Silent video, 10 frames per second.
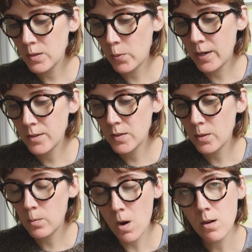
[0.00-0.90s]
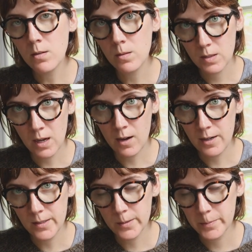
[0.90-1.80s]
squares the wrong
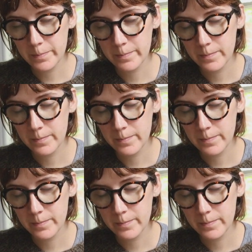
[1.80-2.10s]
size.